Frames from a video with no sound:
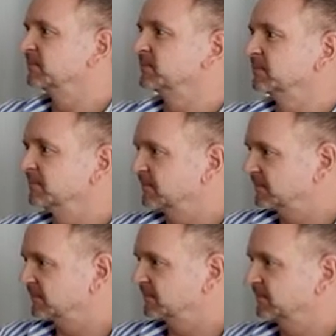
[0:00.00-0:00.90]

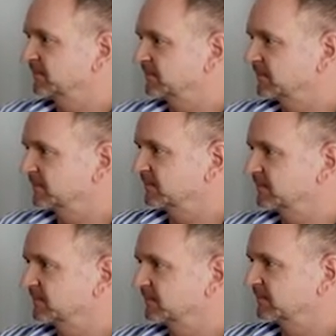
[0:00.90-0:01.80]

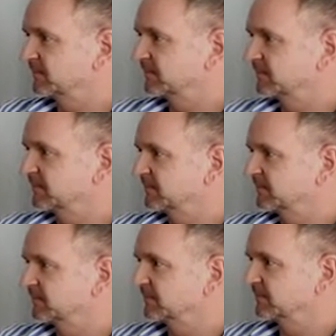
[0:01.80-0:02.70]

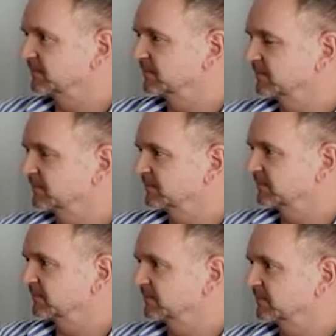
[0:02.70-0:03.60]

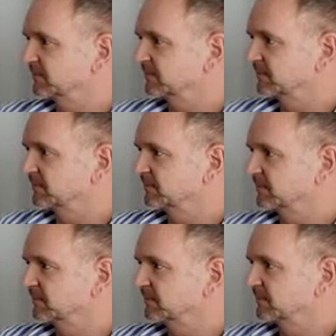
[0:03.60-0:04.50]

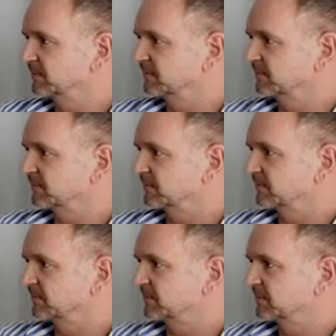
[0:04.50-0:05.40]

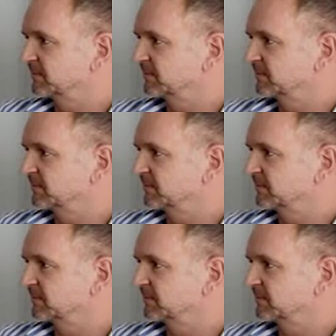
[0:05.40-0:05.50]
(not speaking)